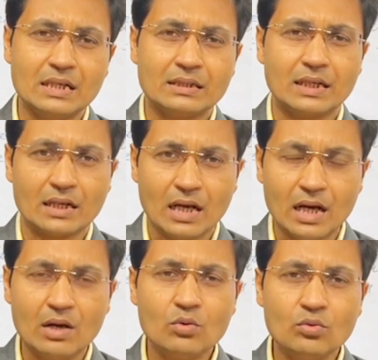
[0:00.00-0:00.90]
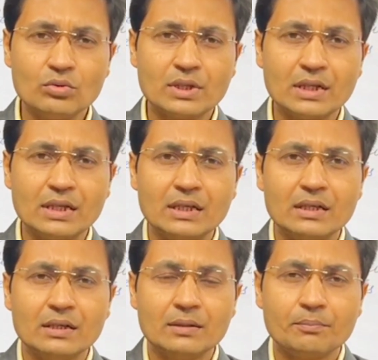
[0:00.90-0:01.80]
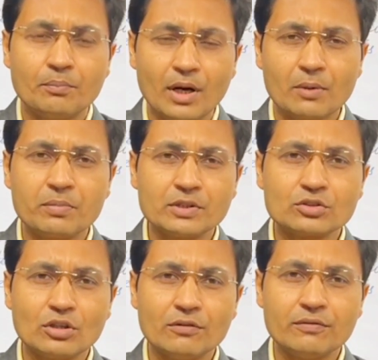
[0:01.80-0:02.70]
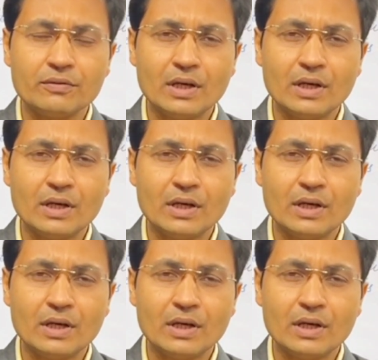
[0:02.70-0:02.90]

that how the purpose of